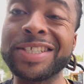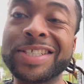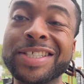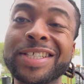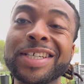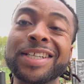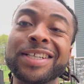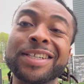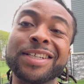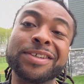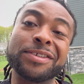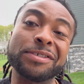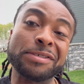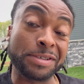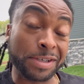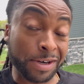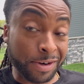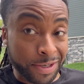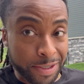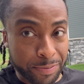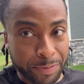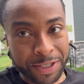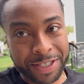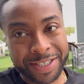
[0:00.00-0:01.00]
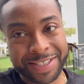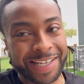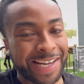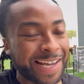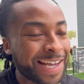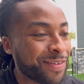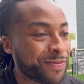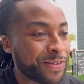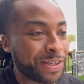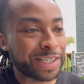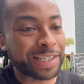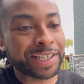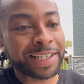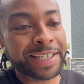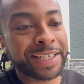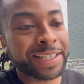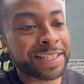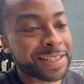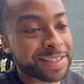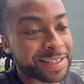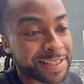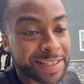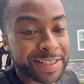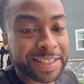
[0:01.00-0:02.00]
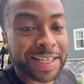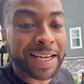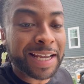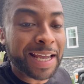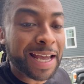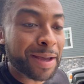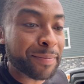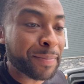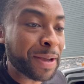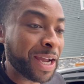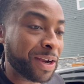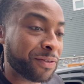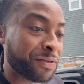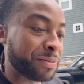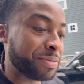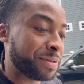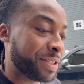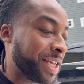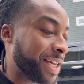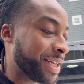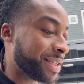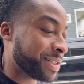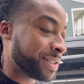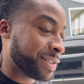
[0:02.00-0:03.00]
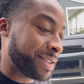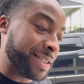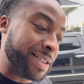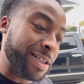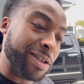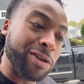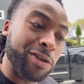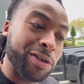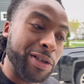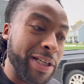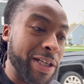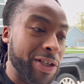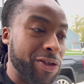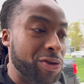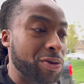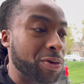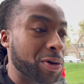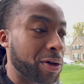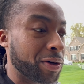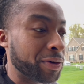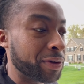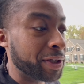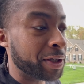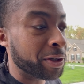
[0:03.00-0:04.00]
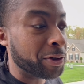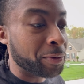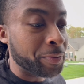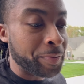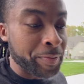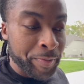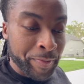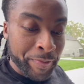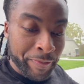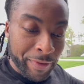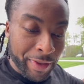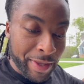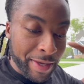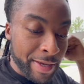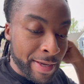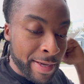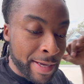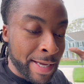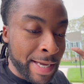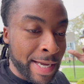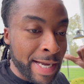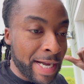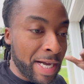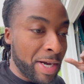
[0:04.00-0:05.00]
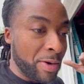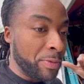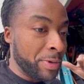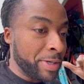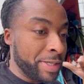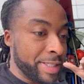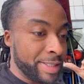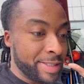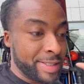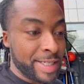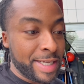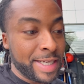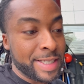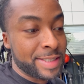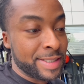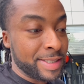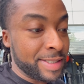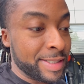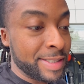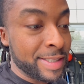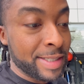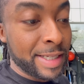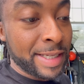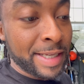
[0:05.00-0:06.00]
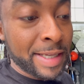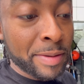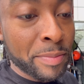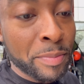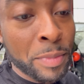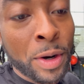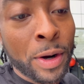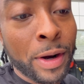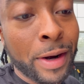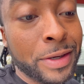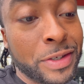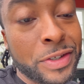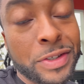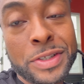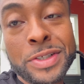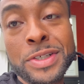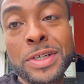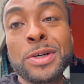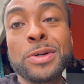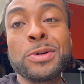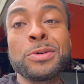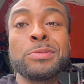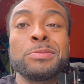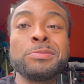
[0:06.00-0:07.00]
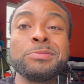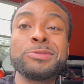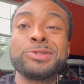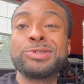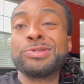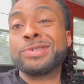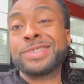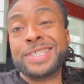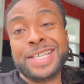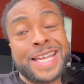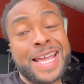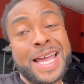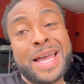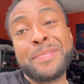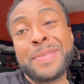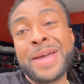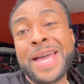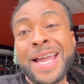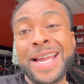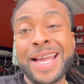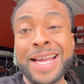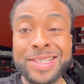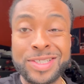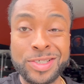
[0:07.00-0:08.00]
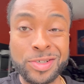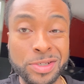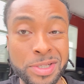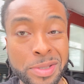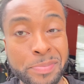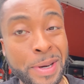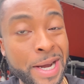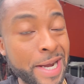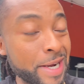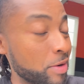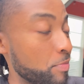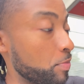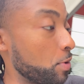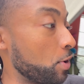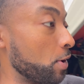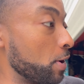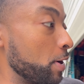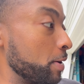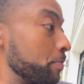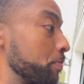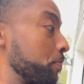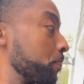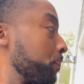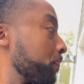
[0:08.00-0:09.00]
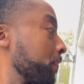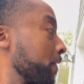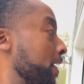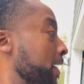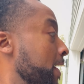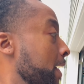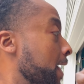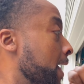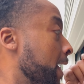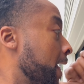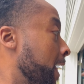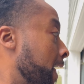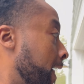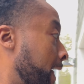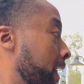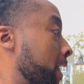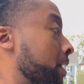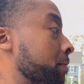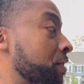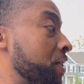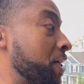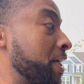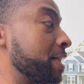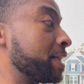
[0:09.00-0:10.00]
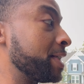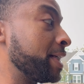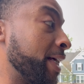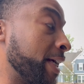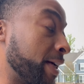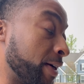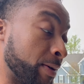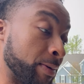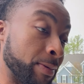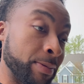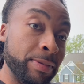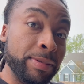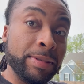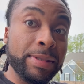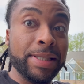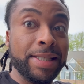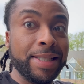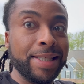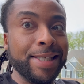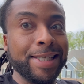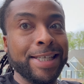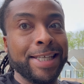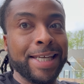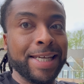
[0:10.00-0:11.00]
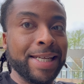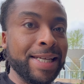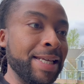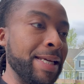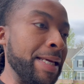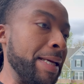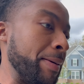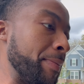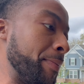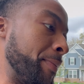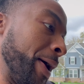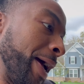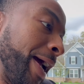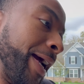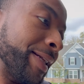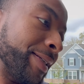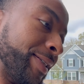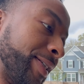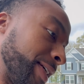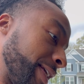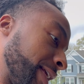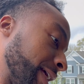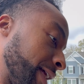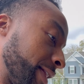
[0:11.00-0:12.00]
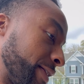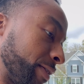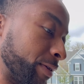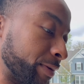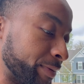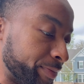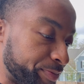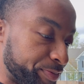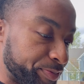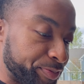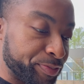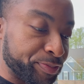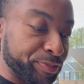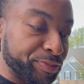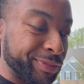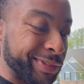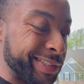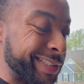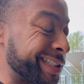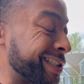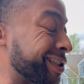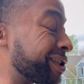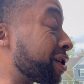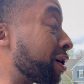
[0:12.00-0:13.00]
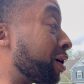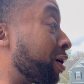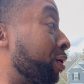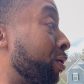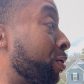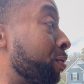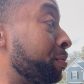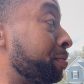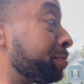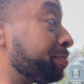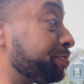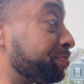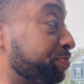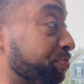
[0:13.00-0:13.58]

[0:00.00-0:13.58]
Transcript: still a little dirty because I haven't cleaned it since I got back from Texas. And as you all know, I went to Texas in March. So as soon as I got back, I took the bike apart, and I'm just now getting it back together. So